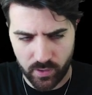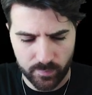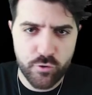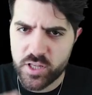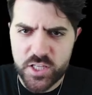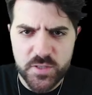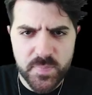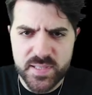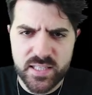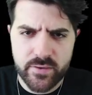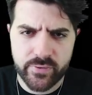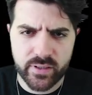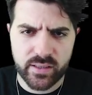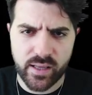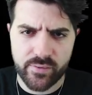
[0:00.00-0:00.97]
For this
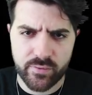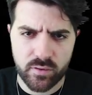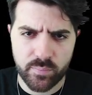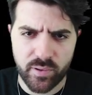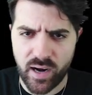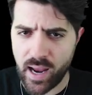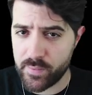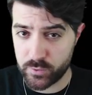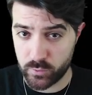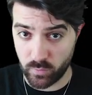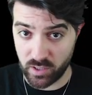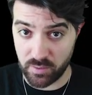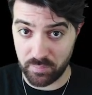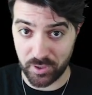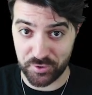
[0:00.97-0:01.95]
specific level, perhaps we
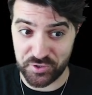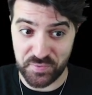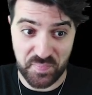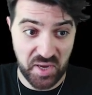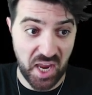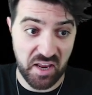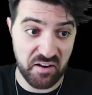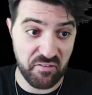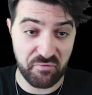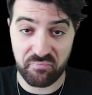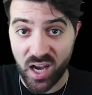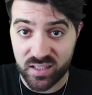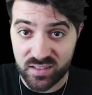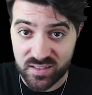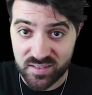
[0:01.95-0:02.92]
want to build some kind of
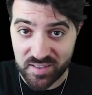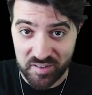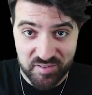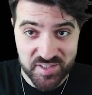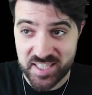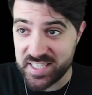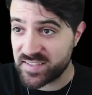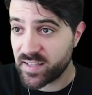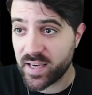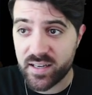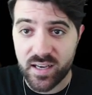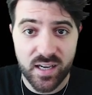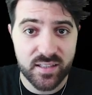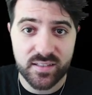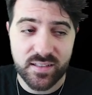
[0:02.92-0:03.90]
hut, a seaside
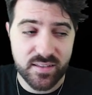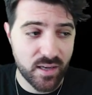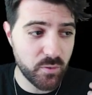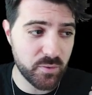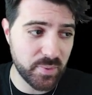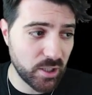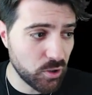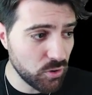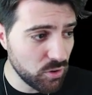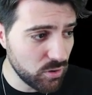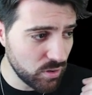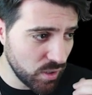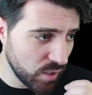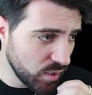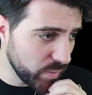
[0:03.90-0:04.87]
hut. That would be
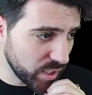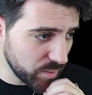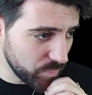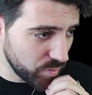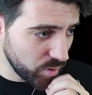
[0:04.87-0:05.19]
cool. We can